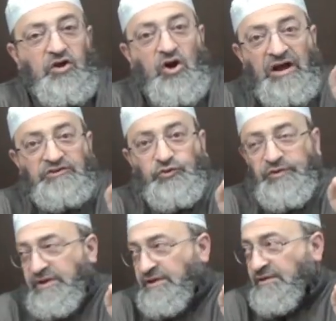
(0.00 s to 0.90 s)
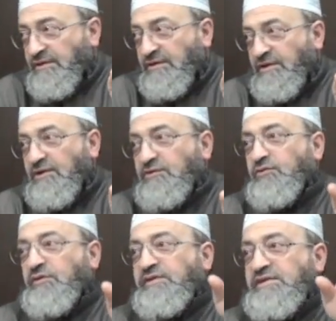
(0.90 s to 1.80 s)
contrary
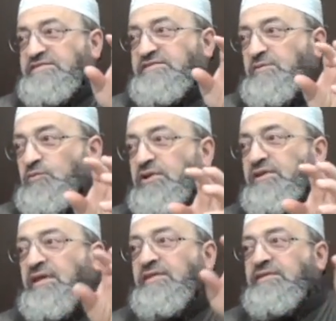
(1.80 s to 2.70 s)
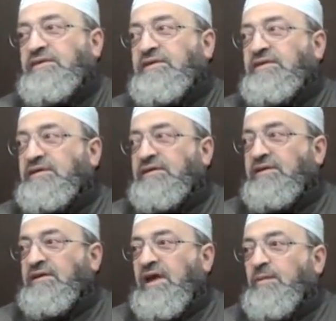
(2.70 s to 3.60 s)
to the testimony that the
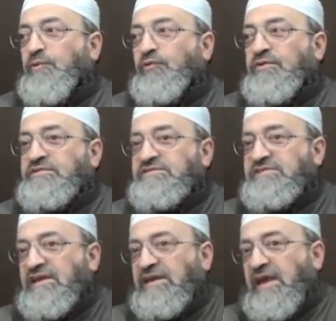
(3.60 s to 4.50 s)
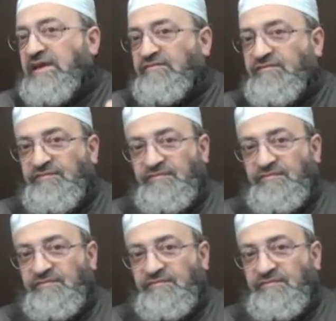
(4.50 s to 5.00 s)
hypocrites gave.